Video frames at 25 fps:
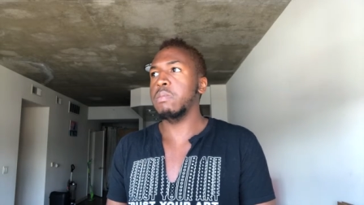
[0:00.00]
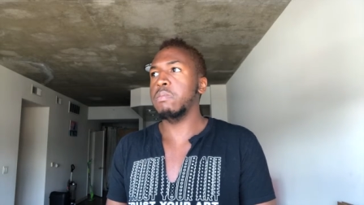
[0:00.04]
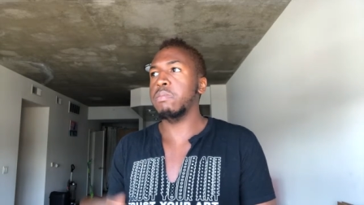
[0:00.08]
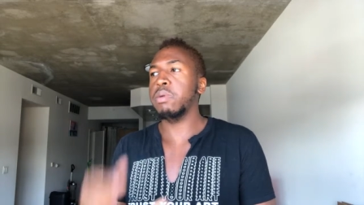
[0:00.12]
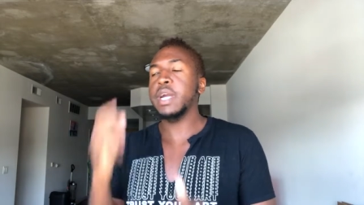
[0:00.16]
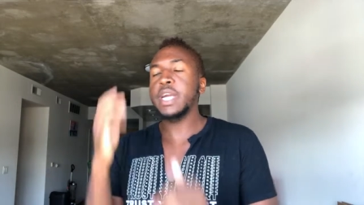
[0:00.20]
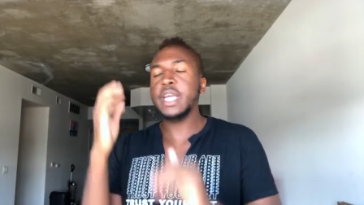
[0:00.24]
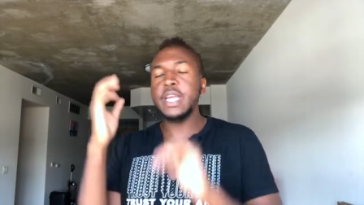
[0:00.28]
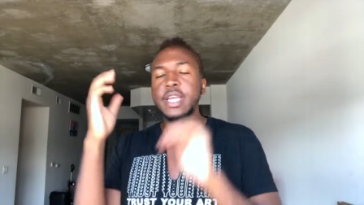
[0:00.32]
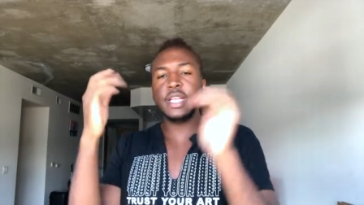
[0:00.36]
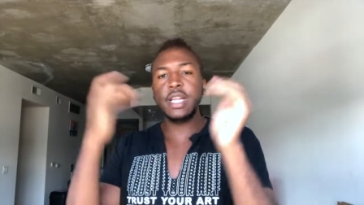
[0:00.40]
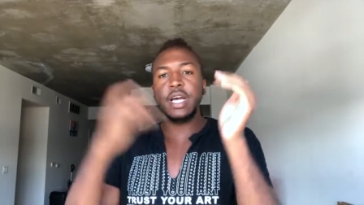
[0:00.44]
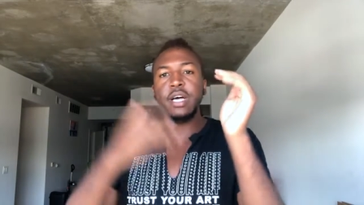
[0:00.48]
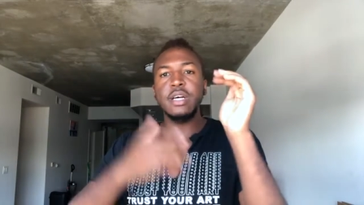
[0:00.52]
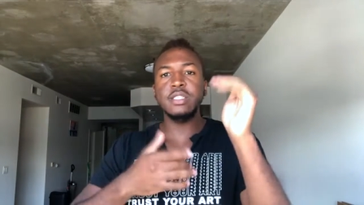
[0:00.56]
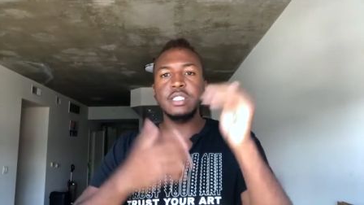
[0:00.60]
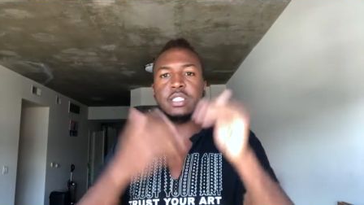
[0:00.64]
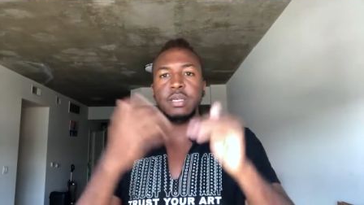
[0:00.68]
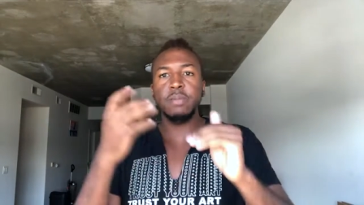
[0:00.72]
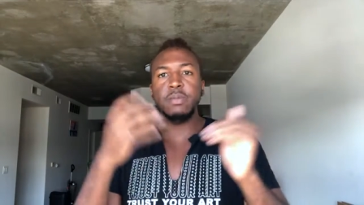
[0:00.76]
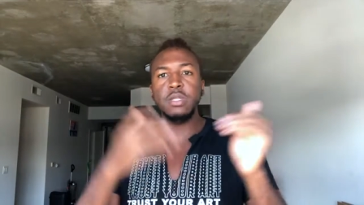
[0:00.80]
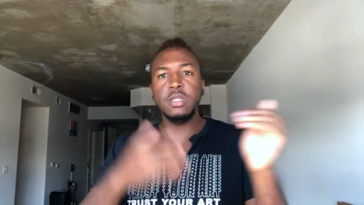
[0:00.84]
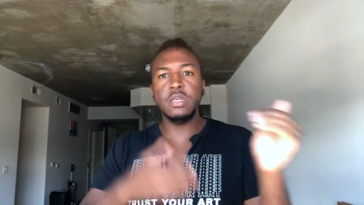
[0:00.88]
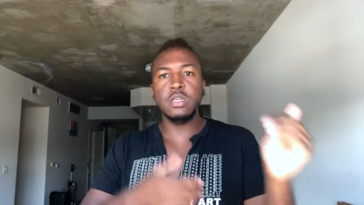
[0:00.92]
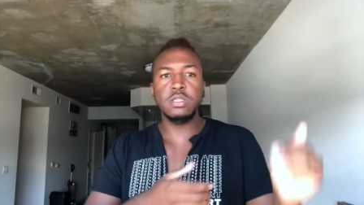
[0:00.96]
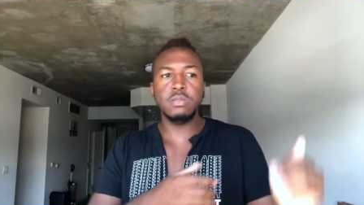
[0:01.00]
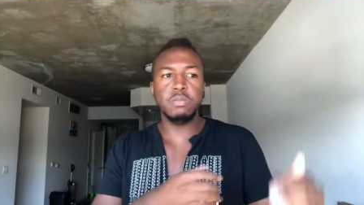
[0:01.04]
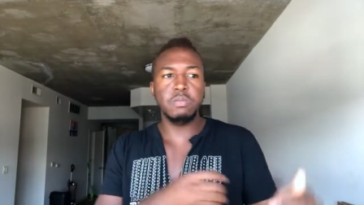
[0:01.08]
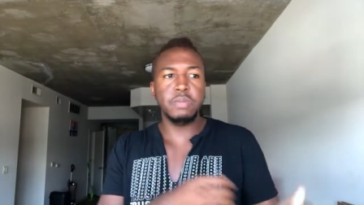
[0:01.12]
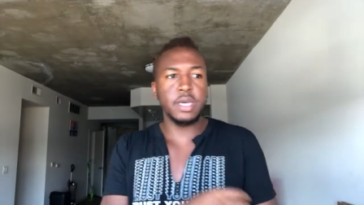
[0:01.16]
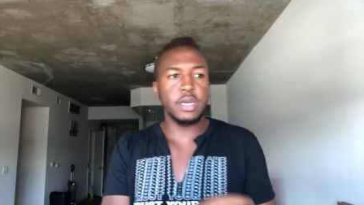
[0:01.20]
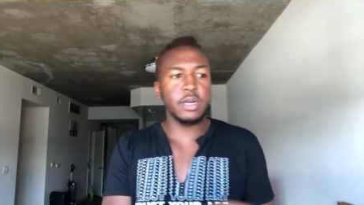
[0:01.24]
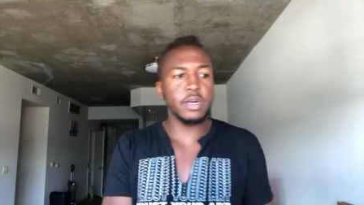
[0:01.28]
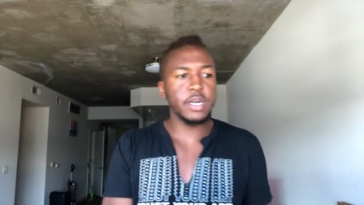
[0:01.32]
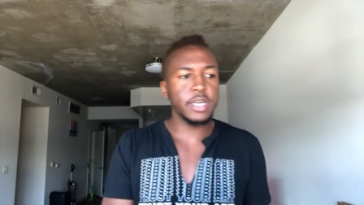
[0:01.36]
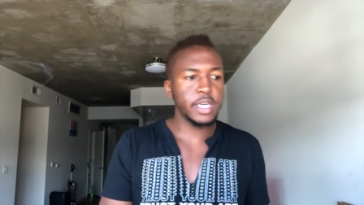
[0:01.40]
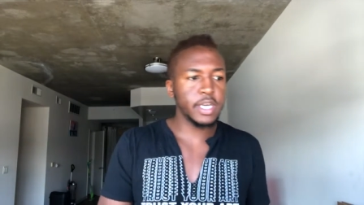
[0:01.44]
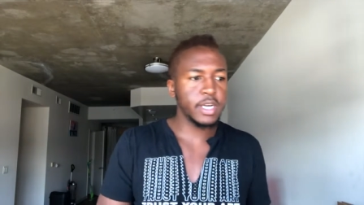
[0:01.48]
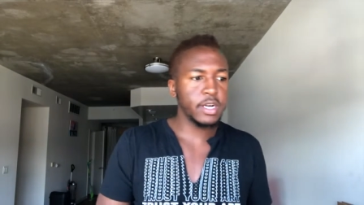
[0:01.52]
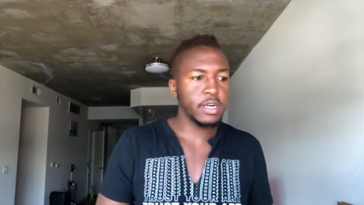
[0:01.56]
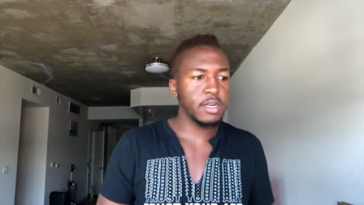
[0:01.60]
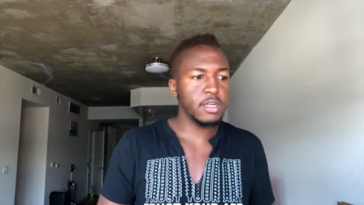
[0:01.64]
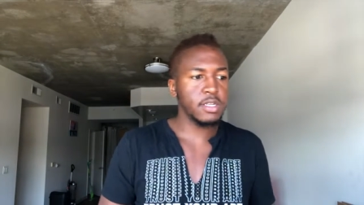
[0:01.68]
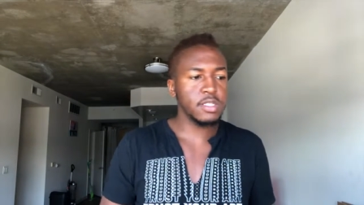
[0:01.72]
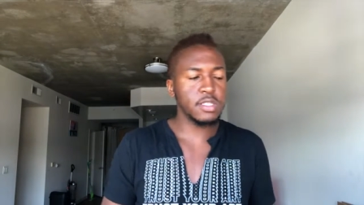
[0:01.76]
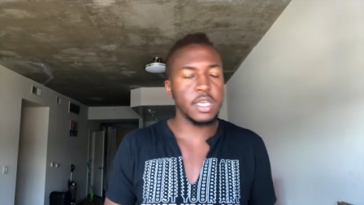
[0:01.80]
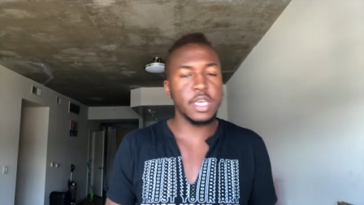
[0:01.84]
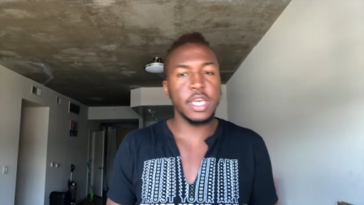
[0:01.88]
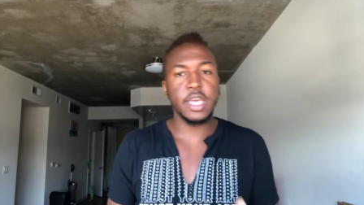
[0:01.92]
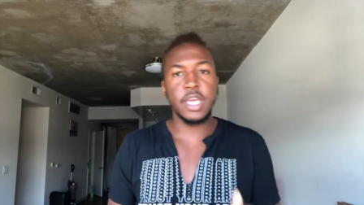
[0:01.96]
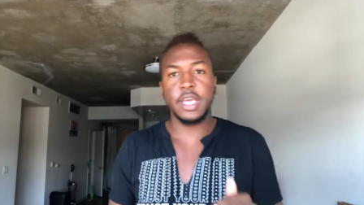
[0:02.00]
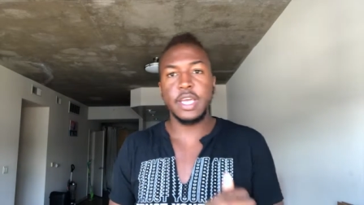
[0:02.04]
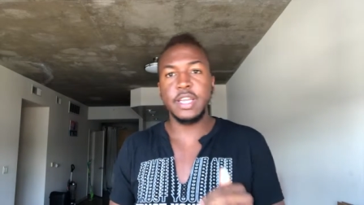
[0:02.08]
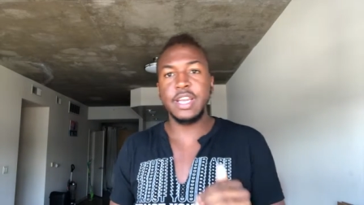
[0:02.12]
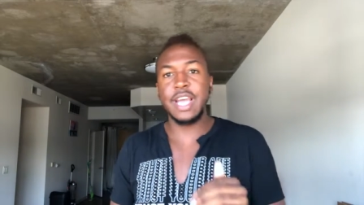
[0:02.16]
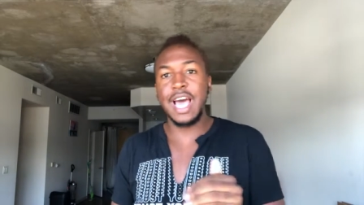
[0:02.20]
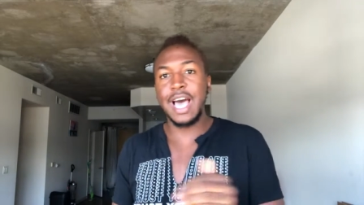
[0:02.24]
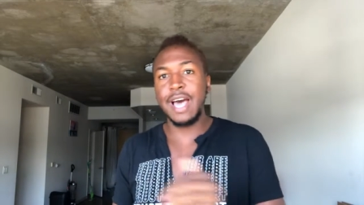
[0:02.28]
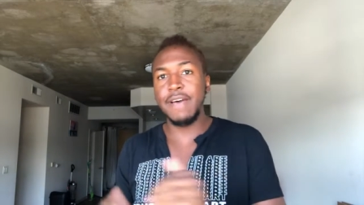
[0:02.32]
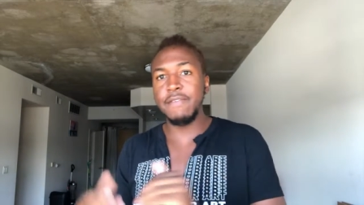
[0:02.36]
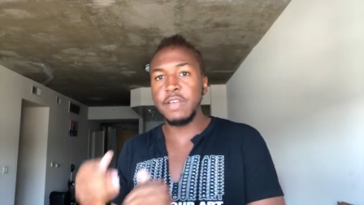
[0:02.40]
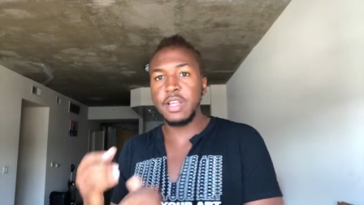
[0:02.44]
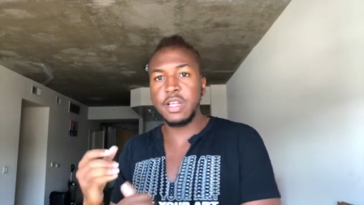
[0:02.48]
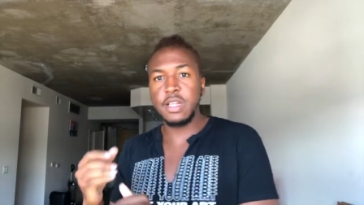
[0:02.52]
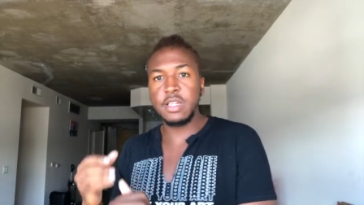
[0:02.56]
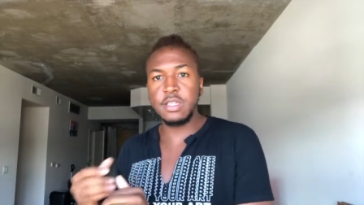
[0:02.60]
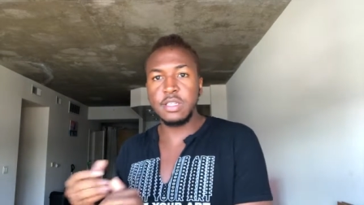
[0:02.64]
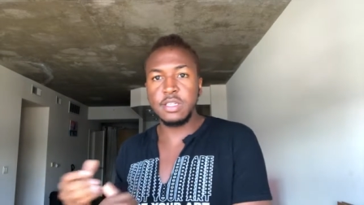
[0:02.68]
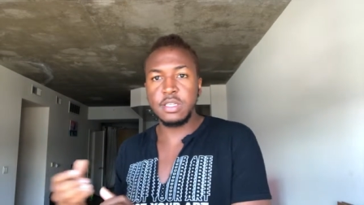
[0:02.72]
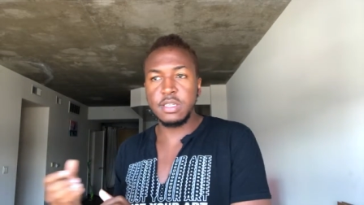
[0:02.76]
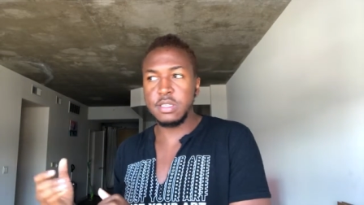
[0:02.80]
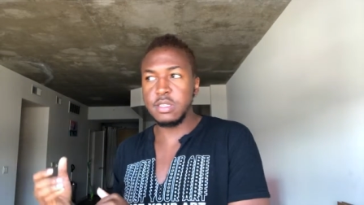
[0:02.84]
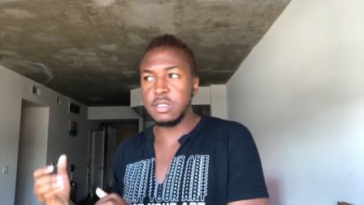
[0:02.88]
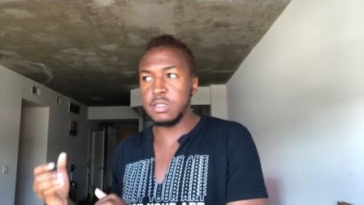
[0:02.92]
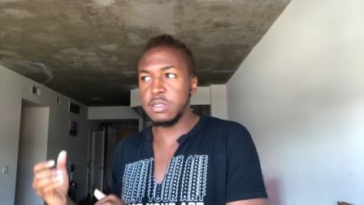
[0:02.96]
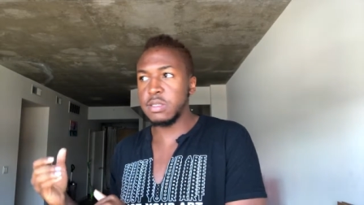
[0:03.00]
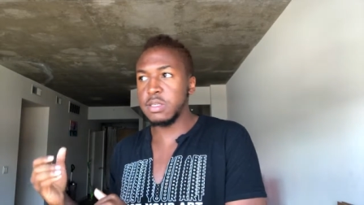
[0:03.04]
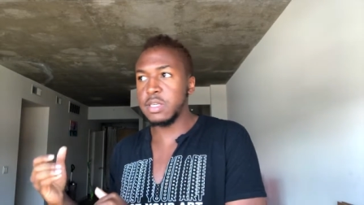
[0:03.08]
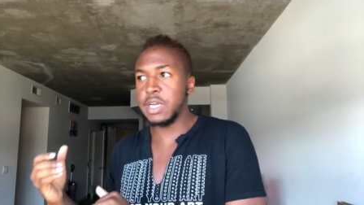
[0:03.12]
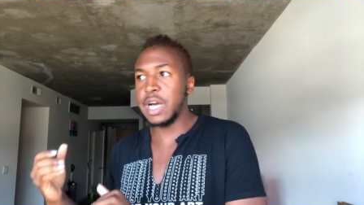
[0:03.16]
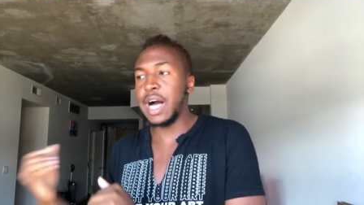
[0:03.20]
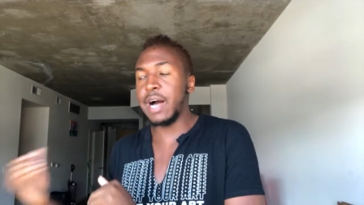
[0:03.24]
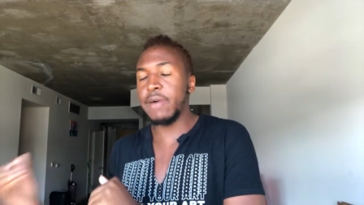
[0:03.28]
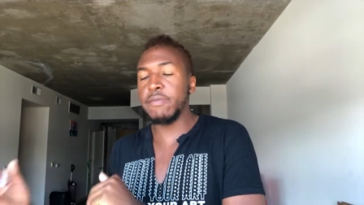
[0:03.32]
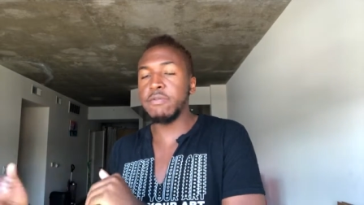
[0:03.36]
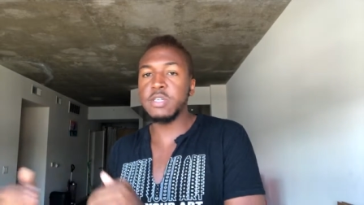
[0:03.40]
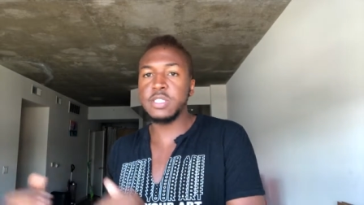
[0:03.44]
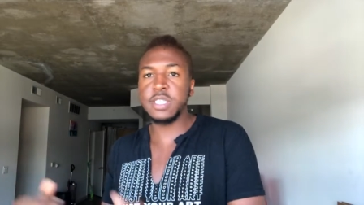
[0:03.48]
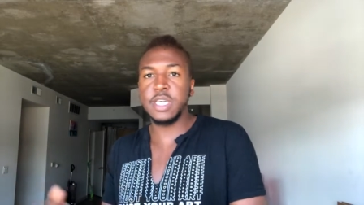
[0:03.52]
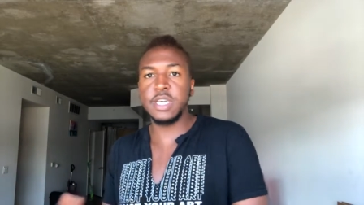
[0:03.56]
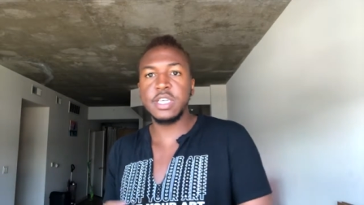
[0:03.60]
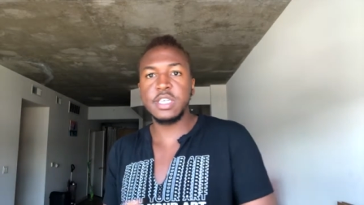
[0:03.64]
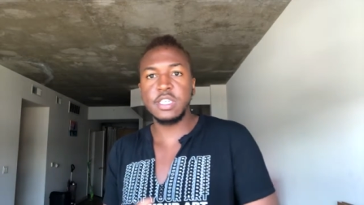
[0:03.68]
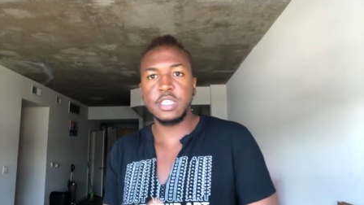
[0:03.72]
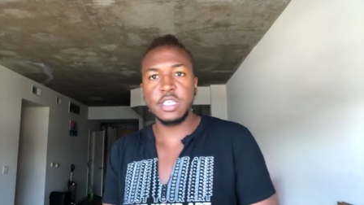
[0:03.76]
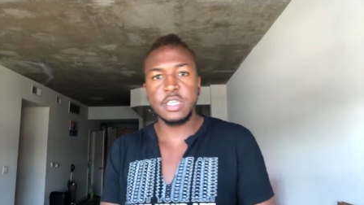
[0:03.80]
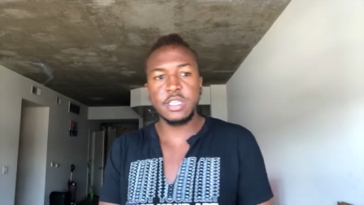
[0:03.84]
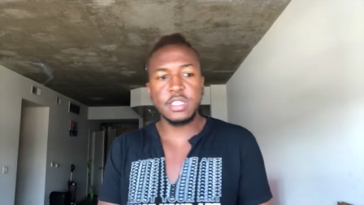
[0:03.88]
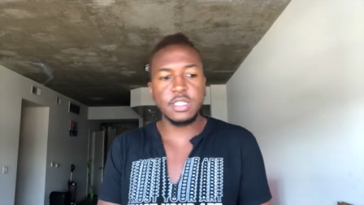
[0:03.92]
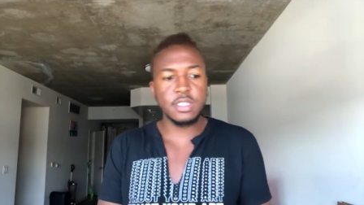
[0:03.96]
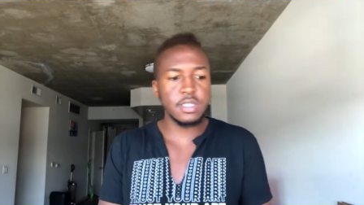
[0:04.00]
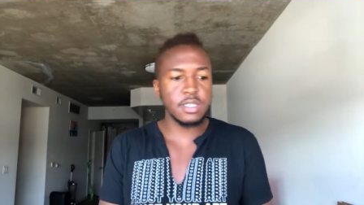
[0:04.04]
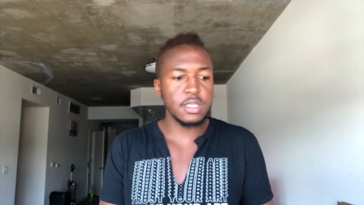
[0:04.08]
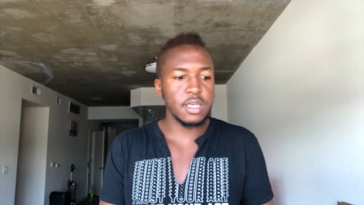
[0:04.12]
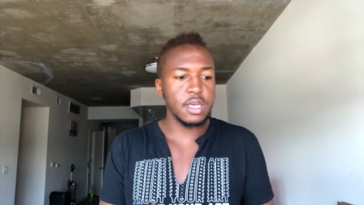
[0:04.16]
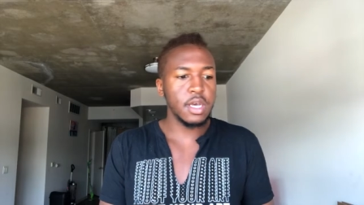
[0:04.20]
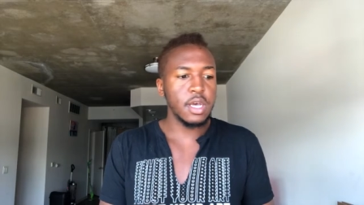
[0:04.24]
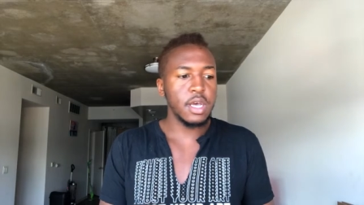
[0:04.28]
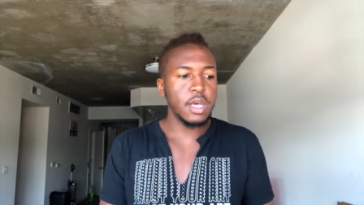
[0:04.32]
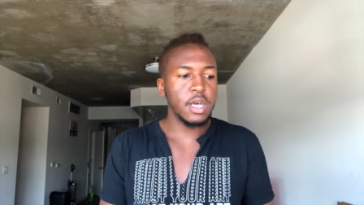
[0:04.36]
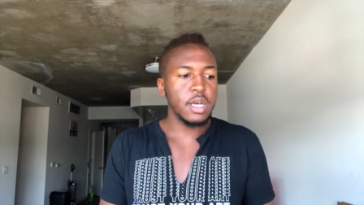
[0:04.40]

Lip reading: breaking down some of those barriers and having conversations